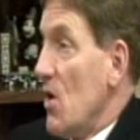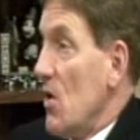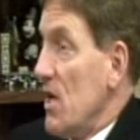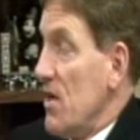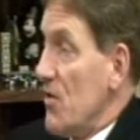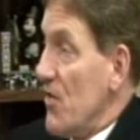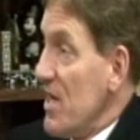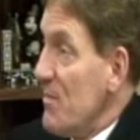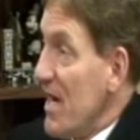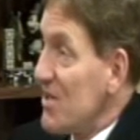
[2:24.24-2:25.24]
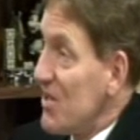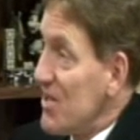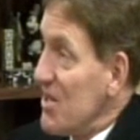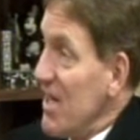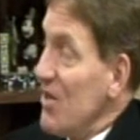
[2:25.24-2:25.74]
either the best in the
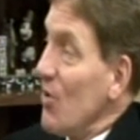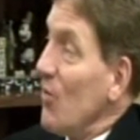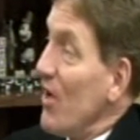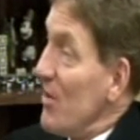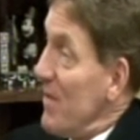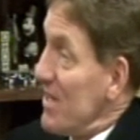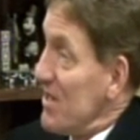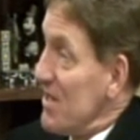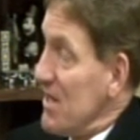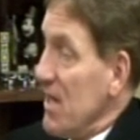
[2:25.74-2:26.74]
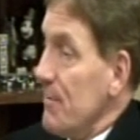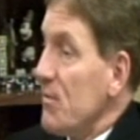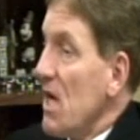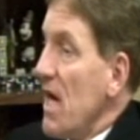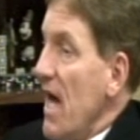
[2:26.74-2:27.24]
state or one of the best in the state
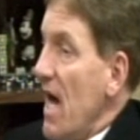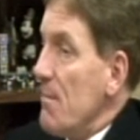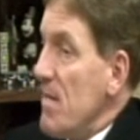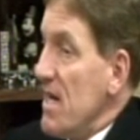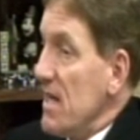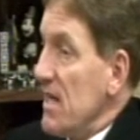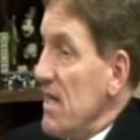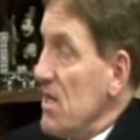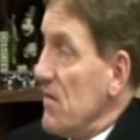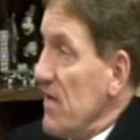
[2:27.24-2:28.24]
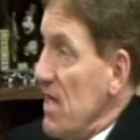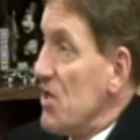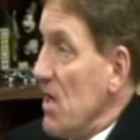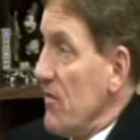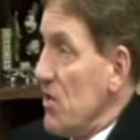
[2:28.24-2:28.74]
at meeting the needs of
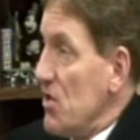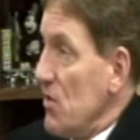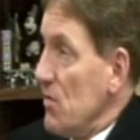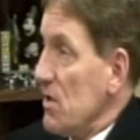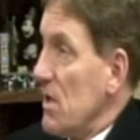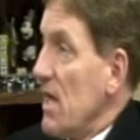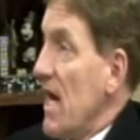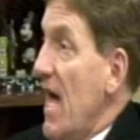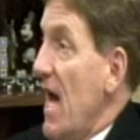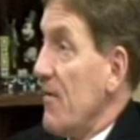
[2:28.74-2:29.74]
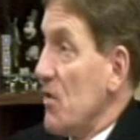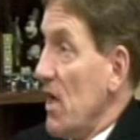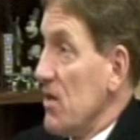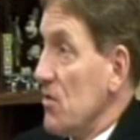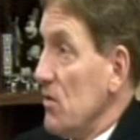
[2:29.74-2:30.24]
each and every student after
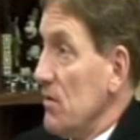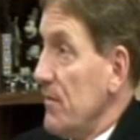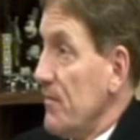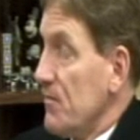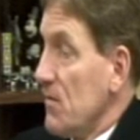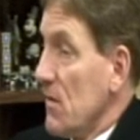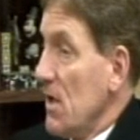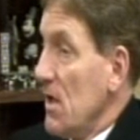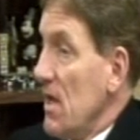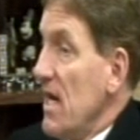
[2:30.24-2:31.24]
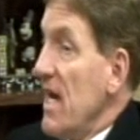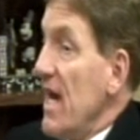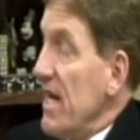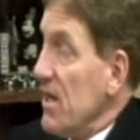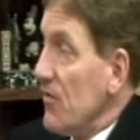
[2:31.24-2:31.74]
high school.
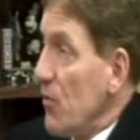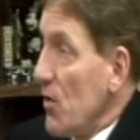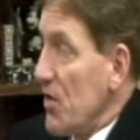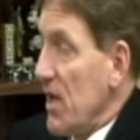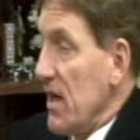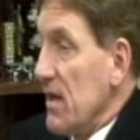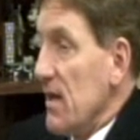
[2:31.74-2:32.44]
And then the fourth thing